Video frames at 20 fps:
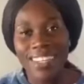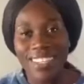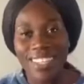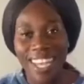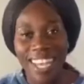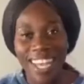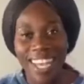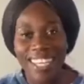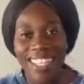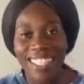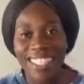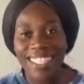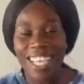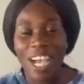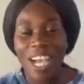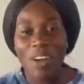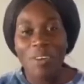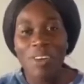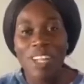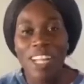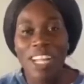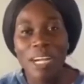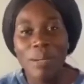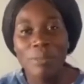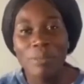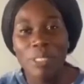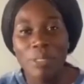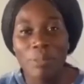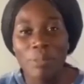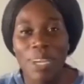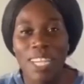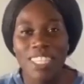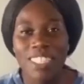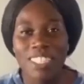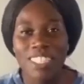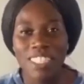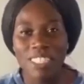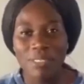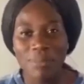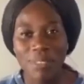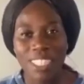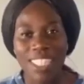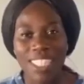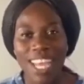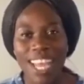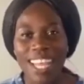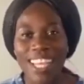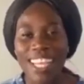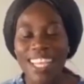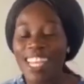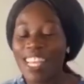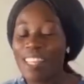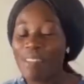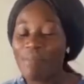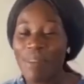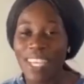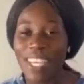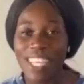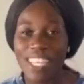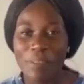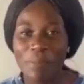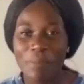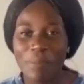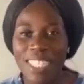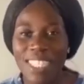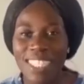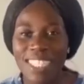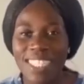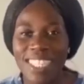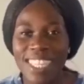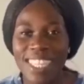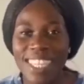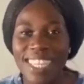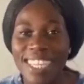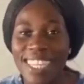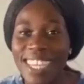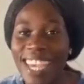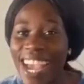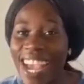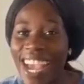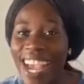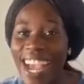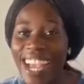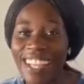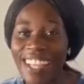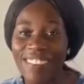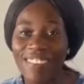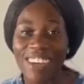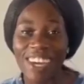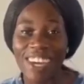guys, welcome to my YouTube channel. My name is Leah and we are